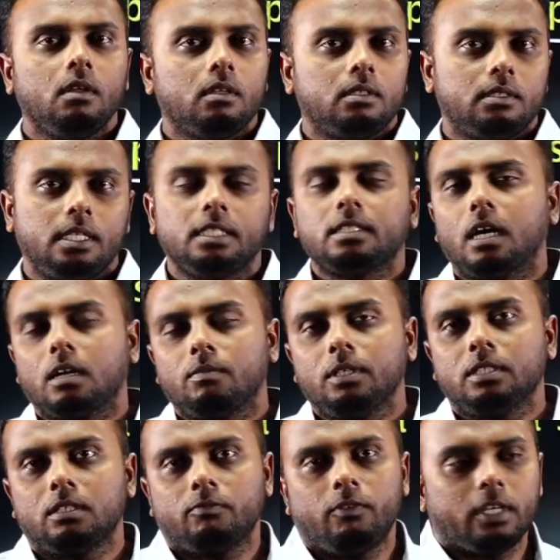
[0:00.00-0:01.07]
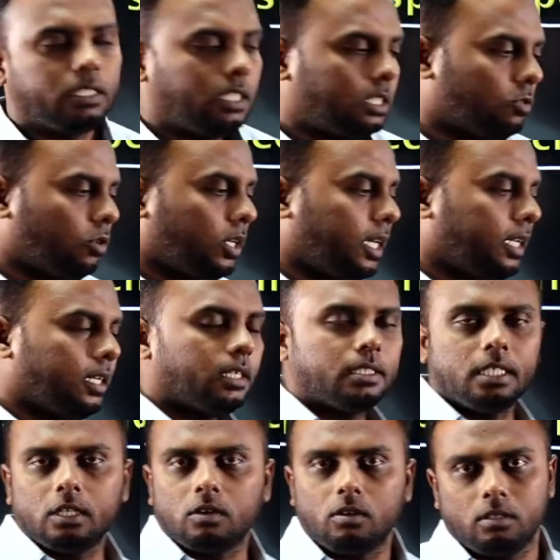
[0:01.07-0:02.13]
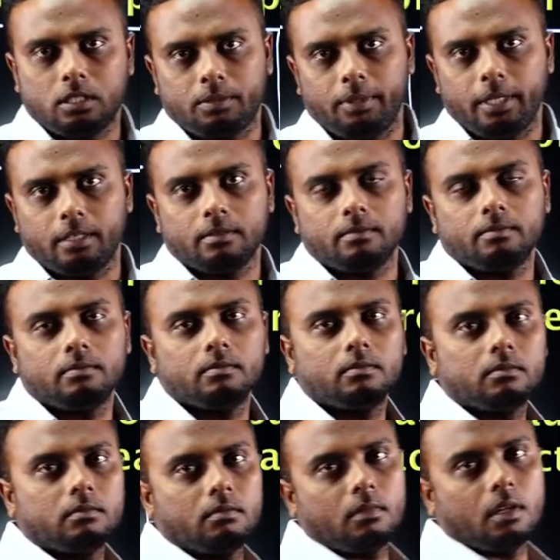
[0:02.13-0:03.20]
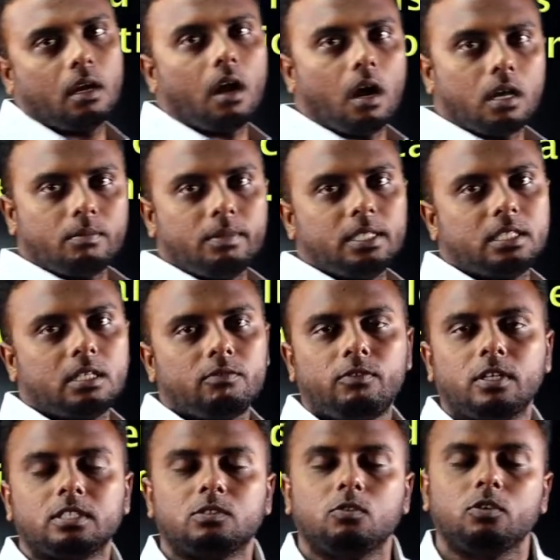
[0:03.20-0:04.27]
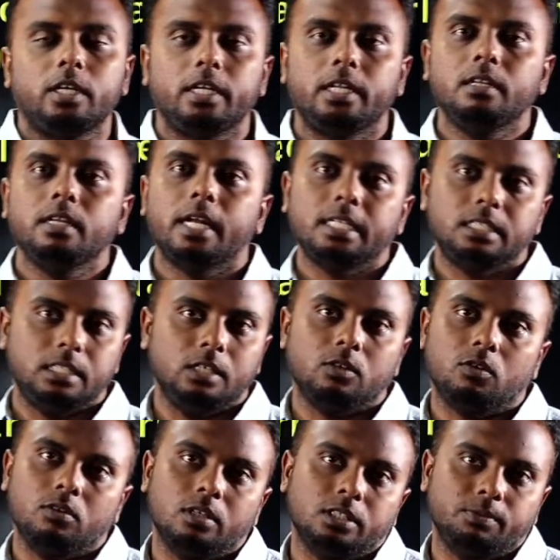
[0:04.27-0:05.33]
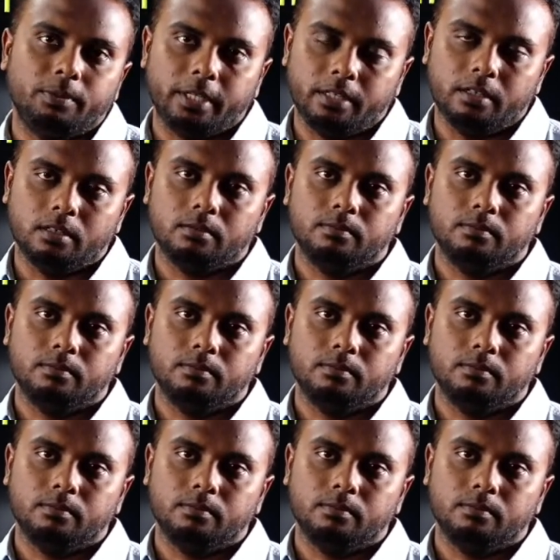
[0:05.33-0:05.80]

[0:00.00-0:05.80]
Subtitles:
This armature flux is rotating at synchronous speed. Armature flux rotating at synchronous speed.